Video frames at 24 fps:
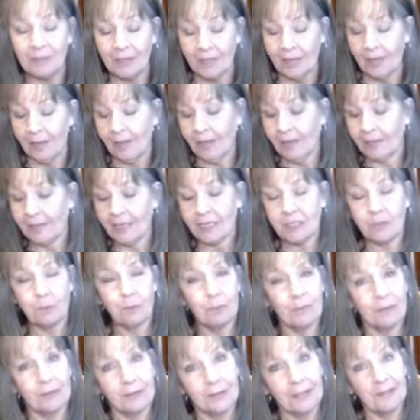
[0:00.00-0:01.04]
I guess
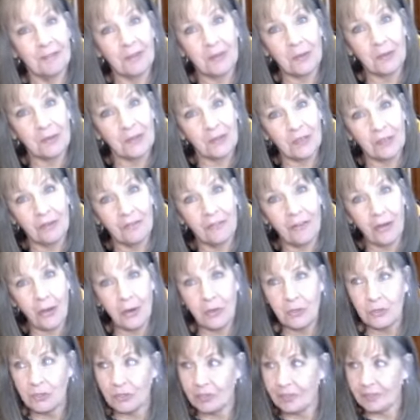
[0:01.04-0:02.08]
living on the Gulf
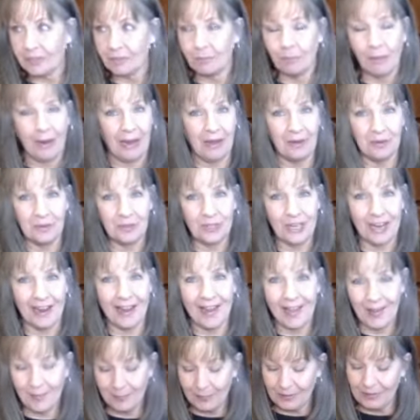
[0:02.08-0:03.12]
Coast, it's bound to
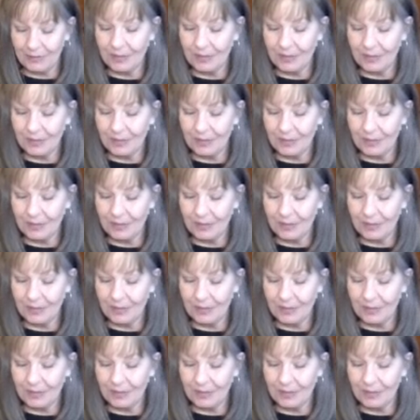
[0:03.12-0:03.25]
happen.